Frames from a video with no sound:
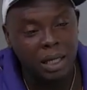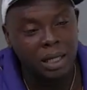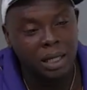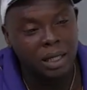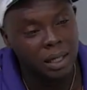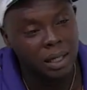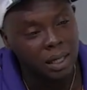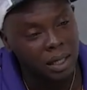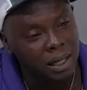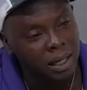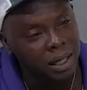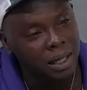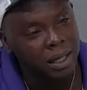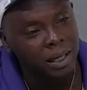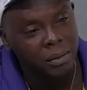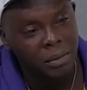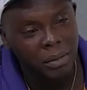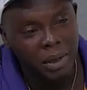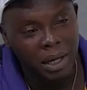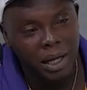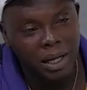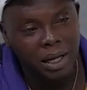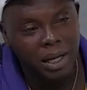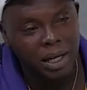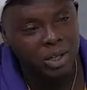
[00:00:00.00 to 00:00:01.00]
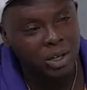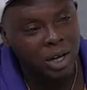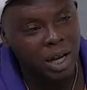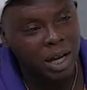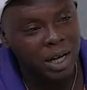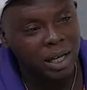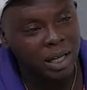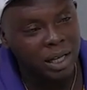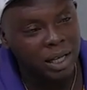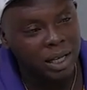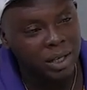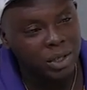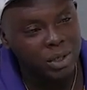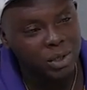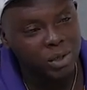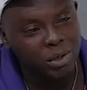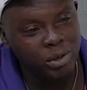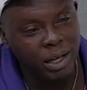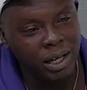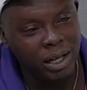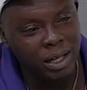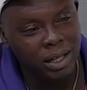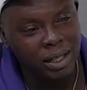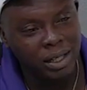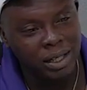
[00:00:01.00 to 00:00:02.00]
man, I tried to get you at
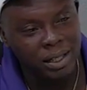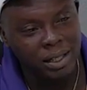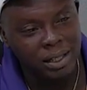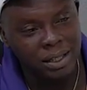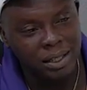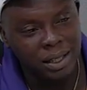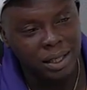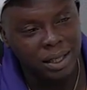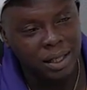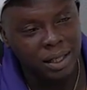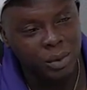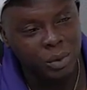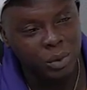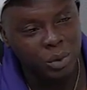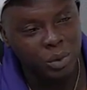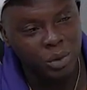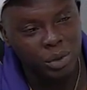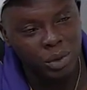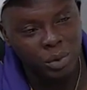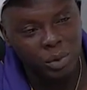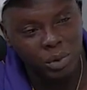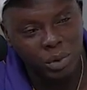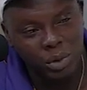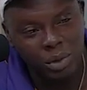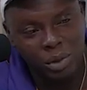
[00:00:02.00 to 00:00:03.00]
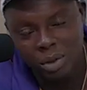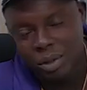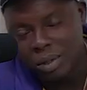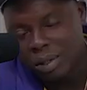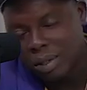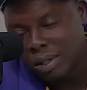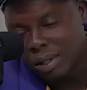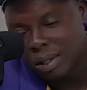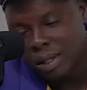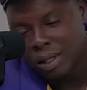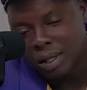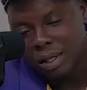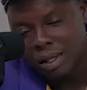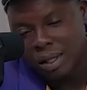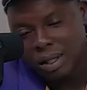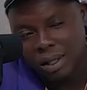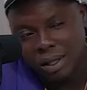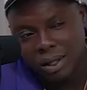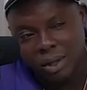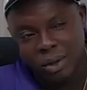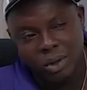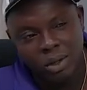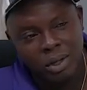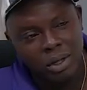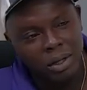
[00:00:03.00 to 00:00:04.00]
Kentucky, woo-dee-woo. You know,
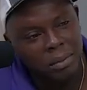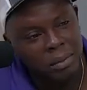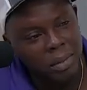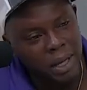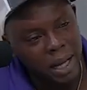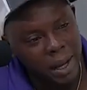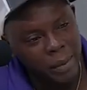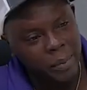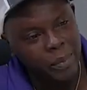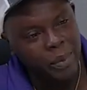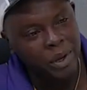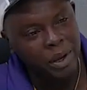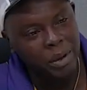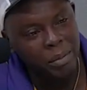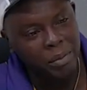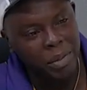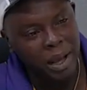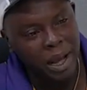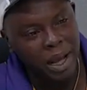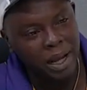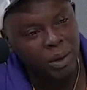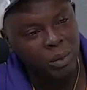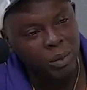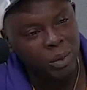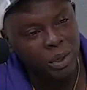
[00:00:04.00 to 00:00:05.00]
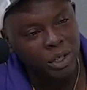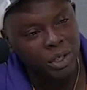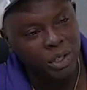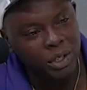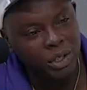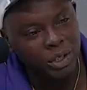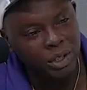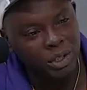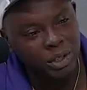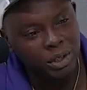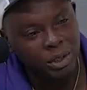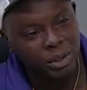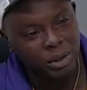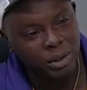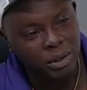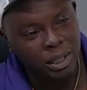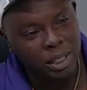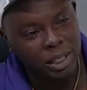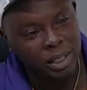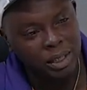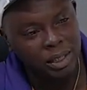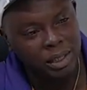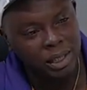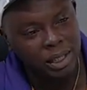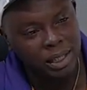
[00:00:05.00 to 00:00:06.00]
I'm happy I'm back with you.
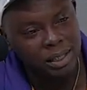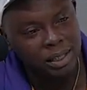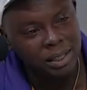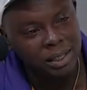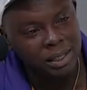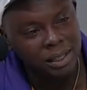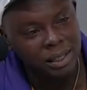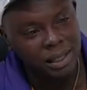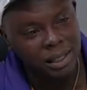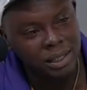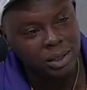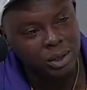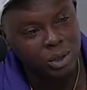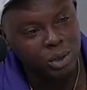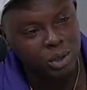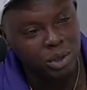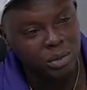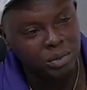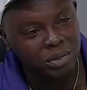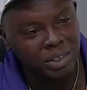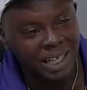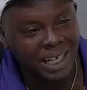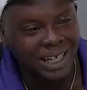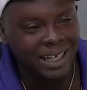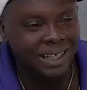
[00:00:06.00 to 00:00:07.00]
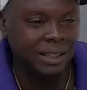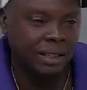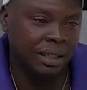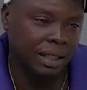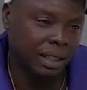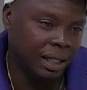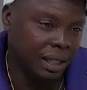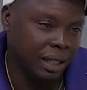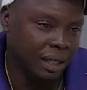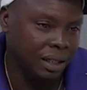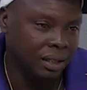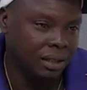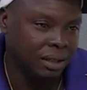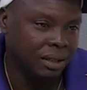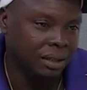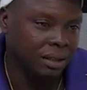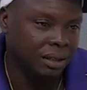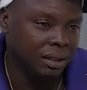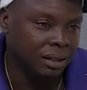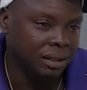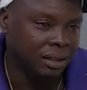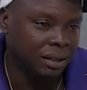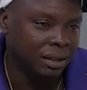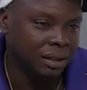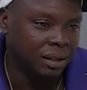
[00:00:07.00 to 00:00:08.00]
Let's do some things together.
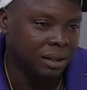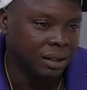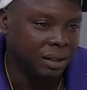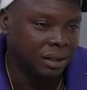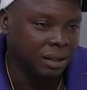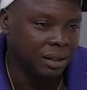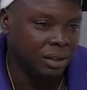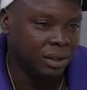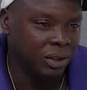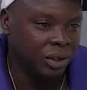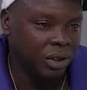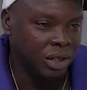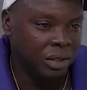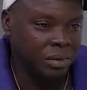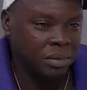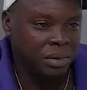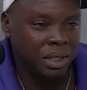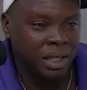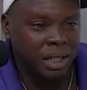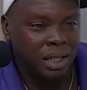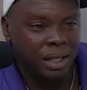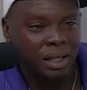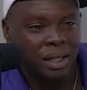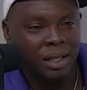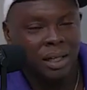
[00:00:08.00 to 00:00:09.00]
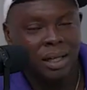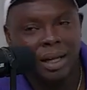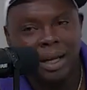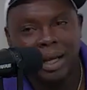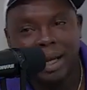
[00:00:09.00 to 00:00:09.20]
Mm-hmm. You know what I'm saying? And it